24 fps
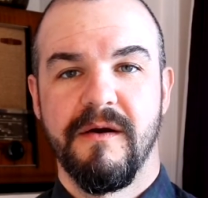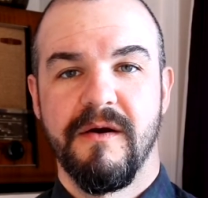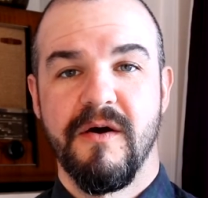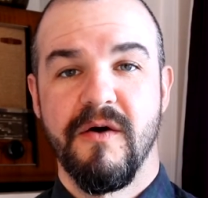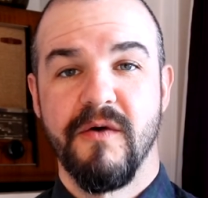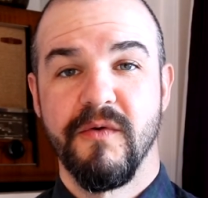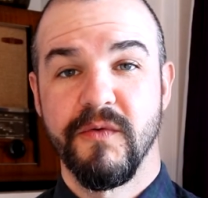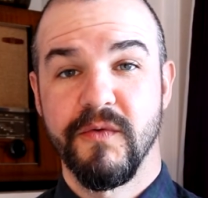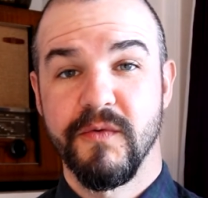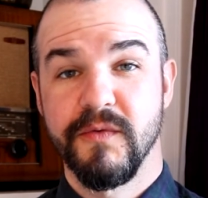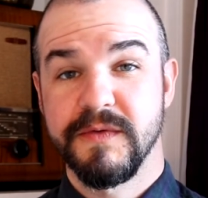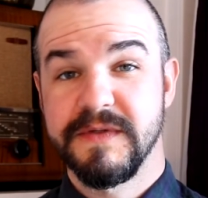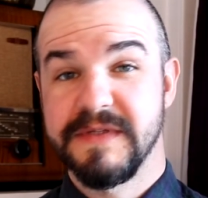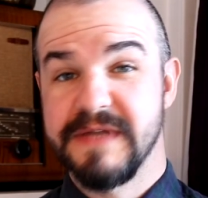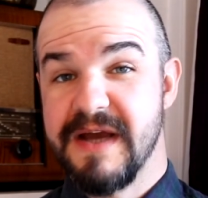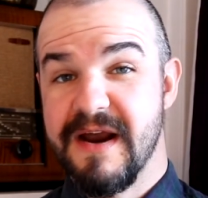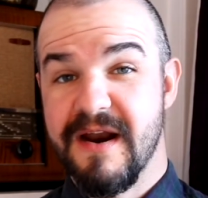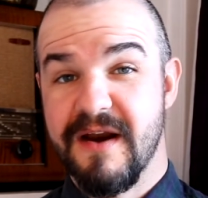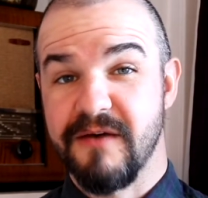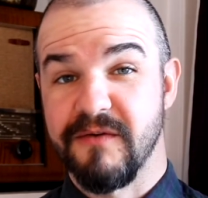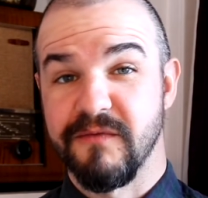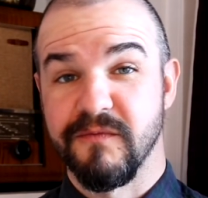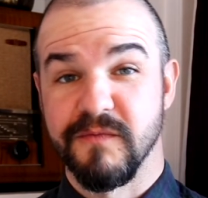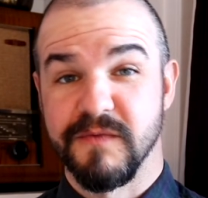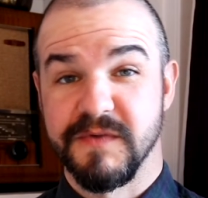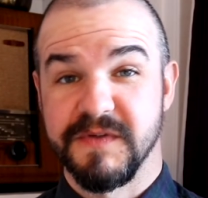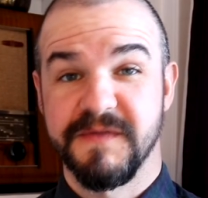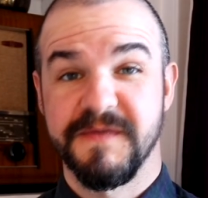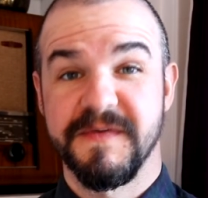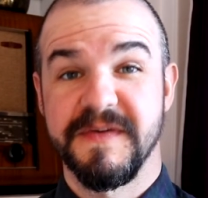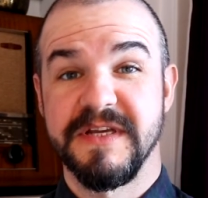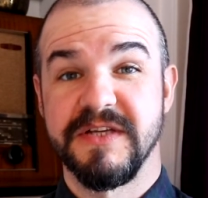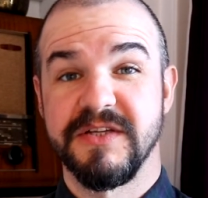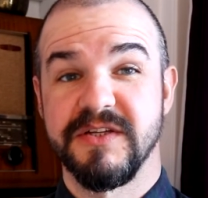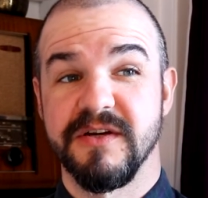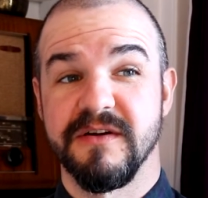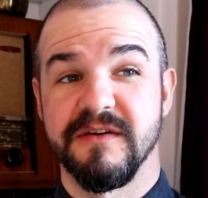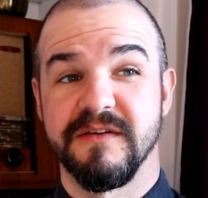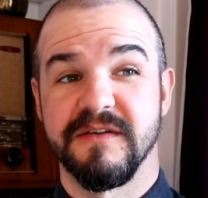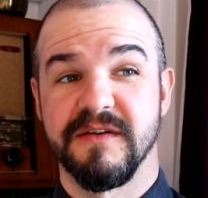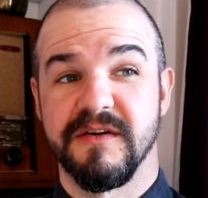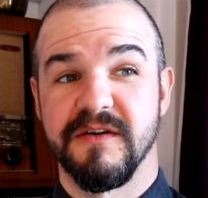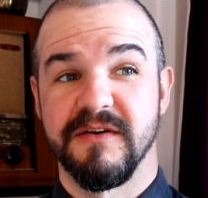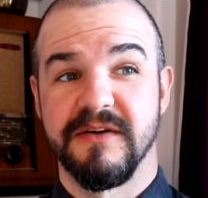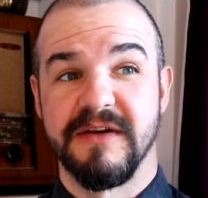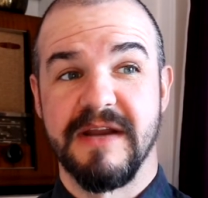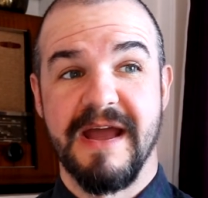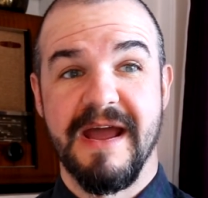Although tartan was featured
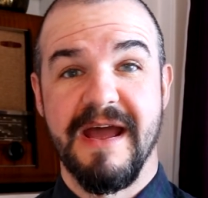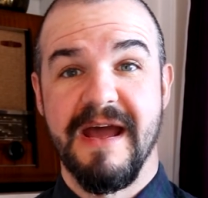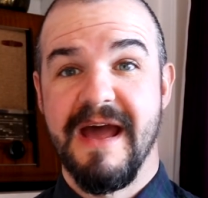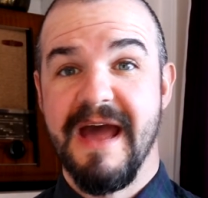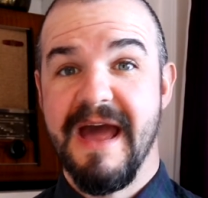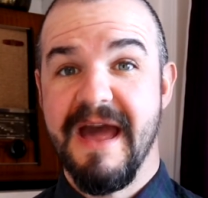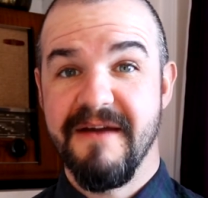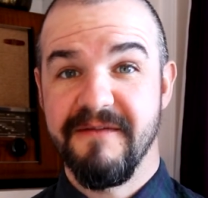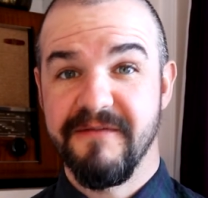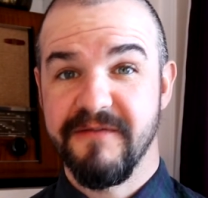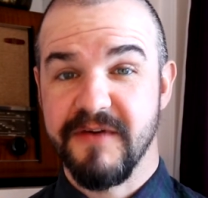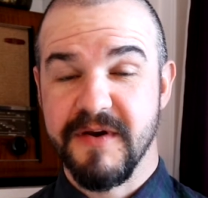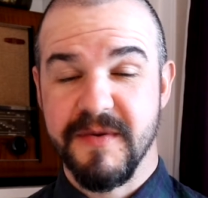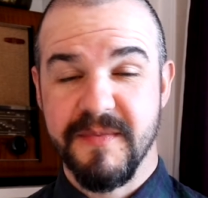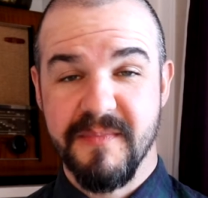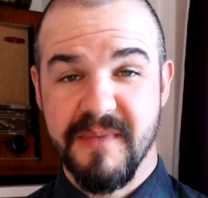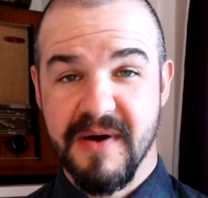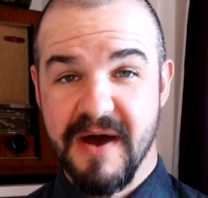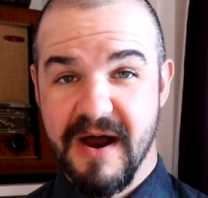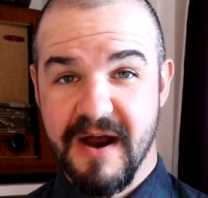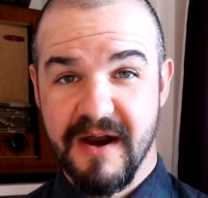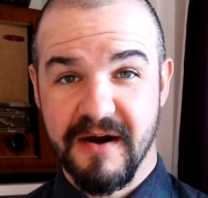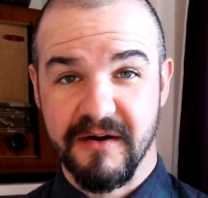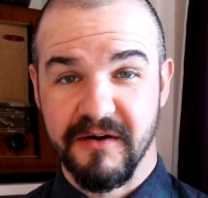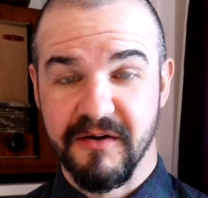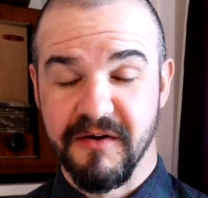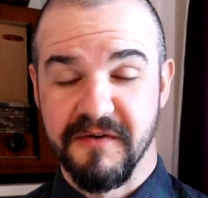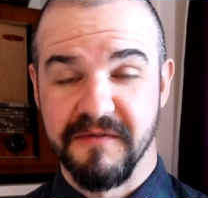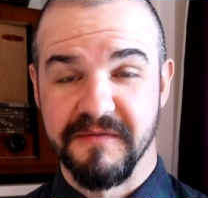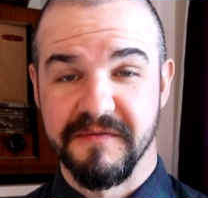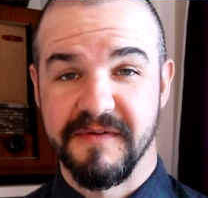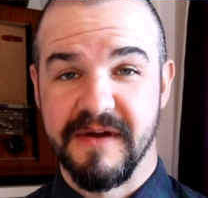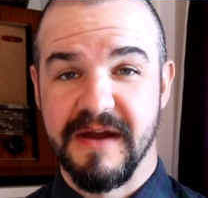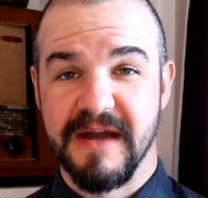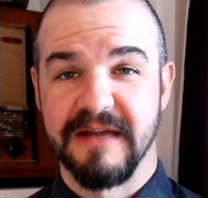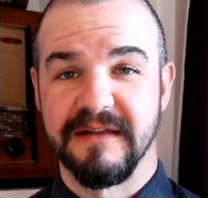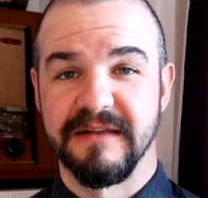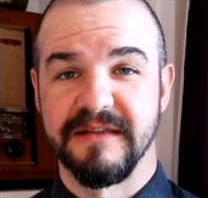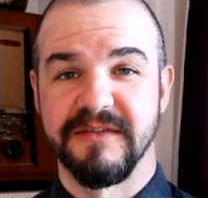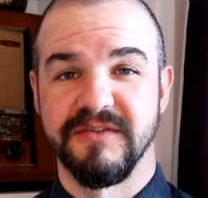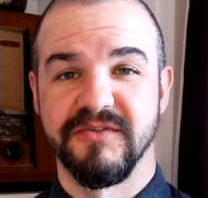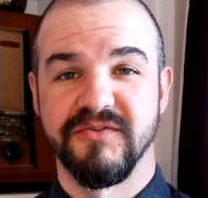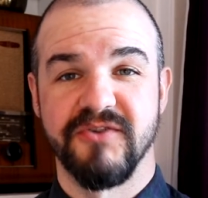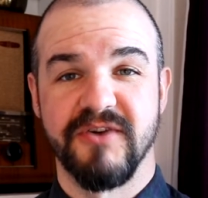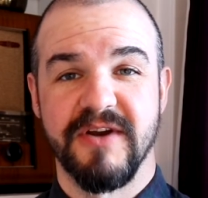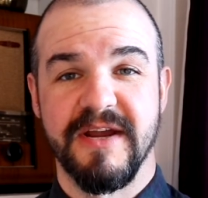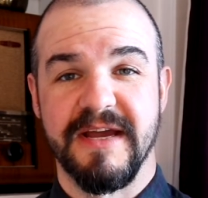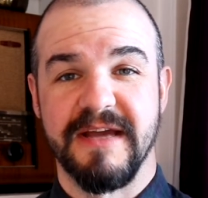on every part of
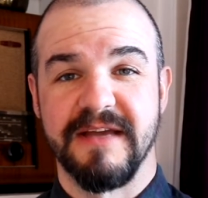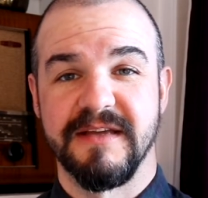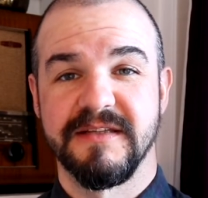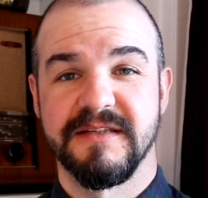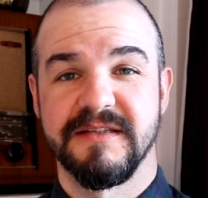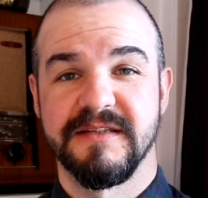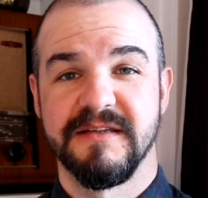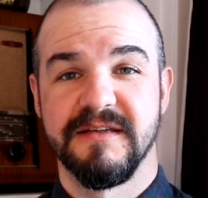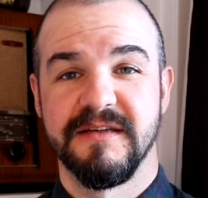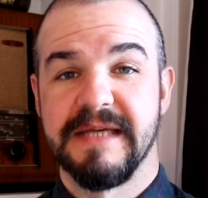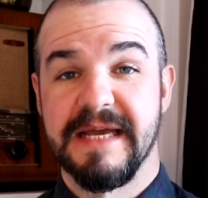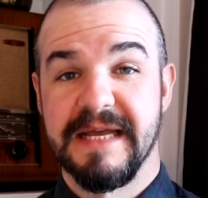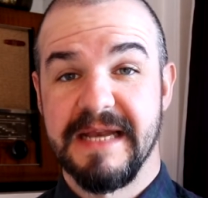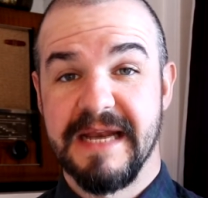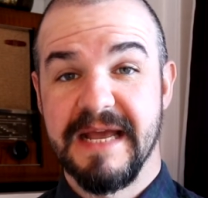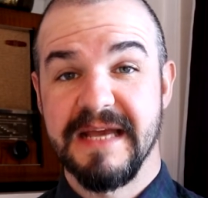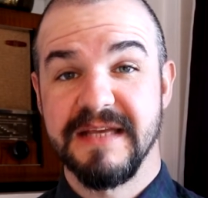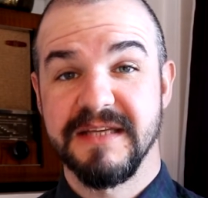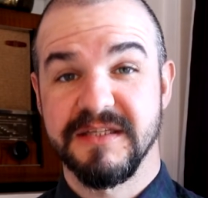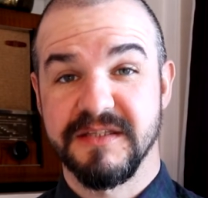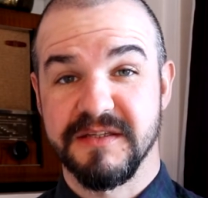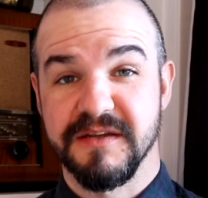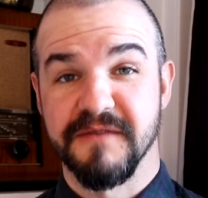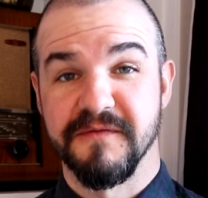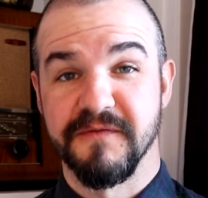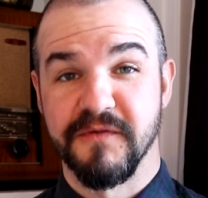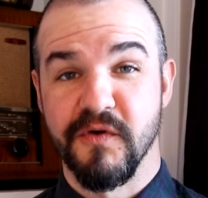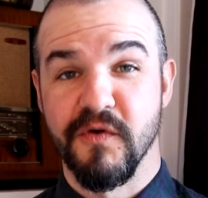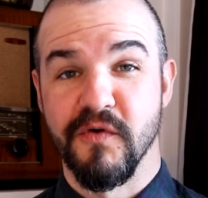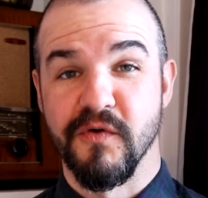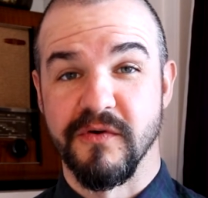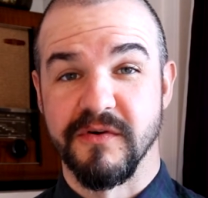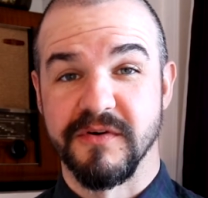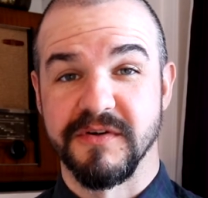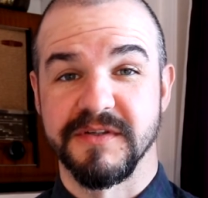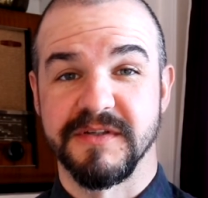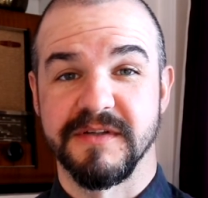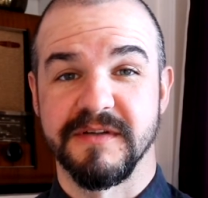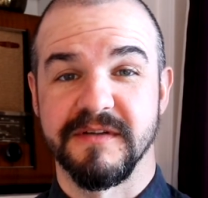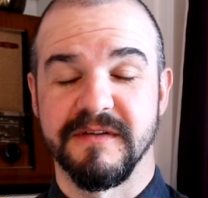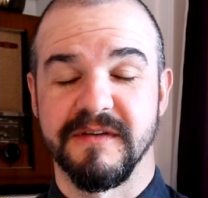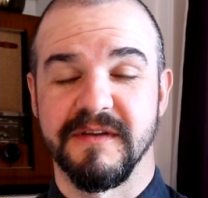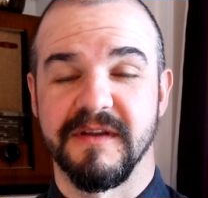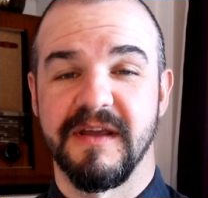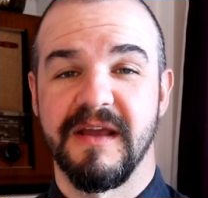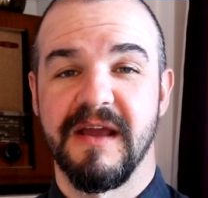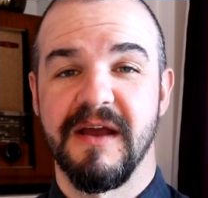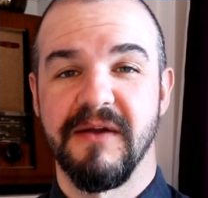Highland dress, it is, of course,
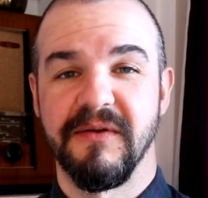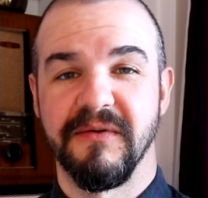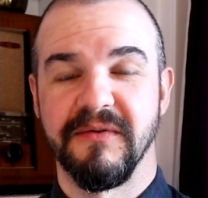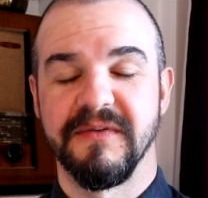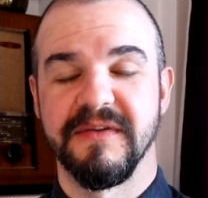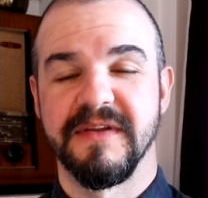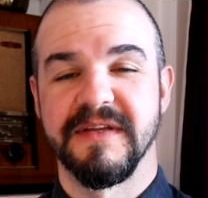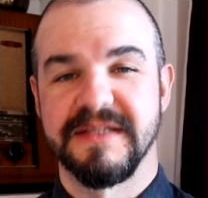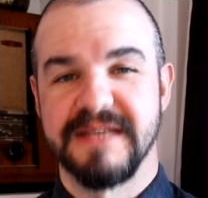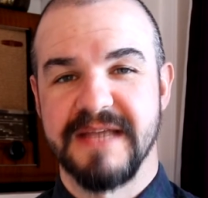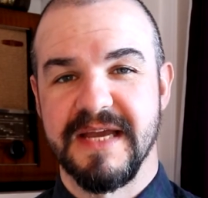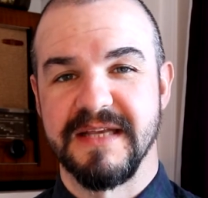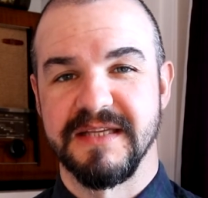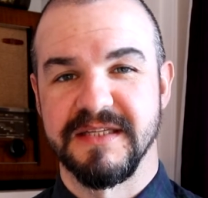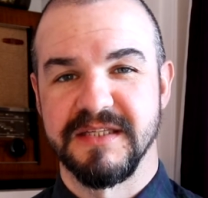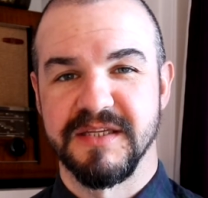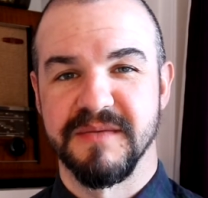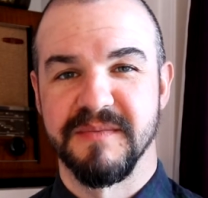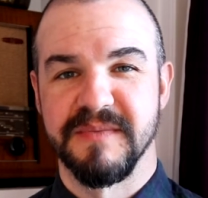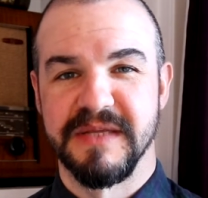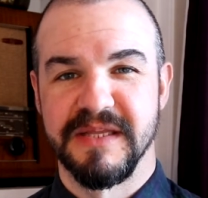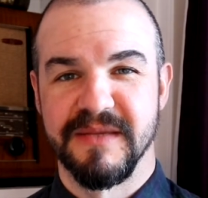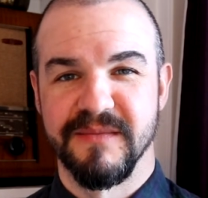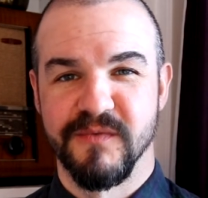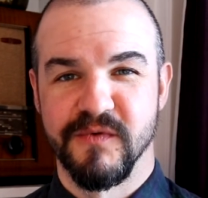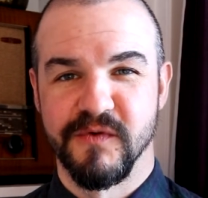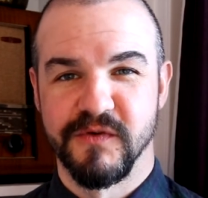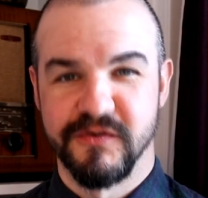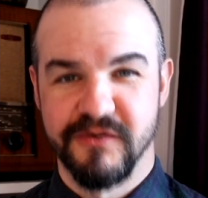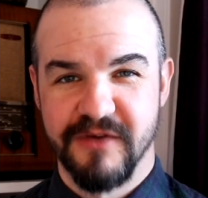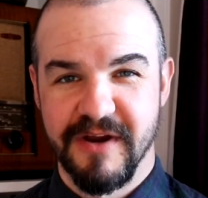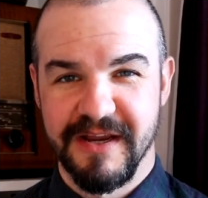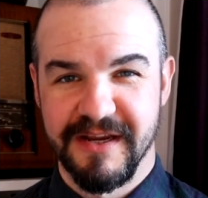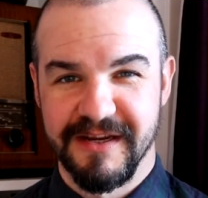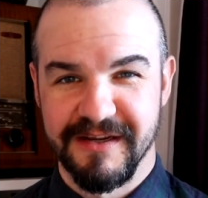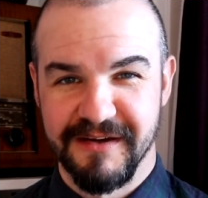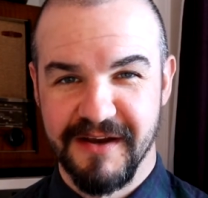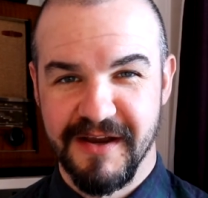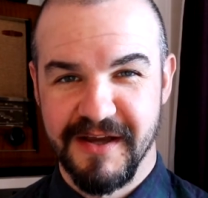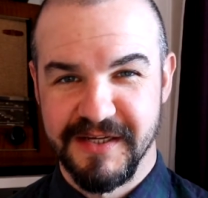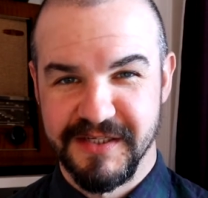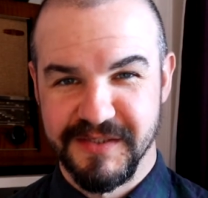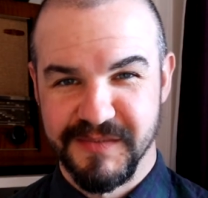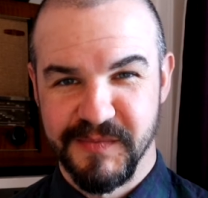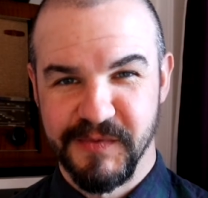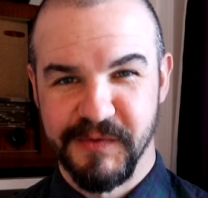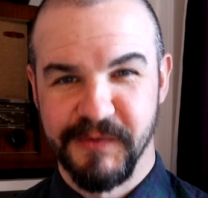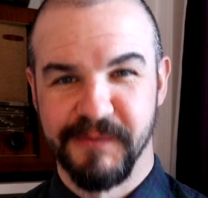the kilt that tends to be the most
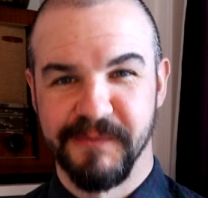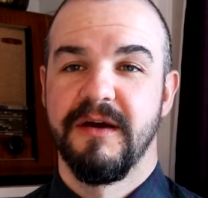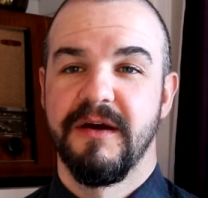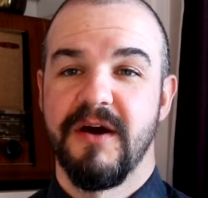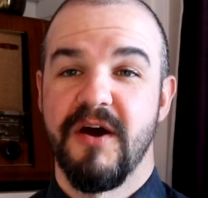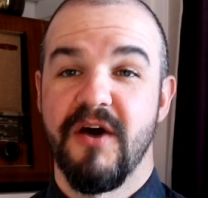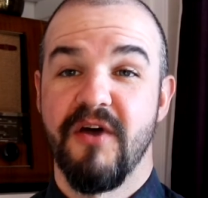recognisable.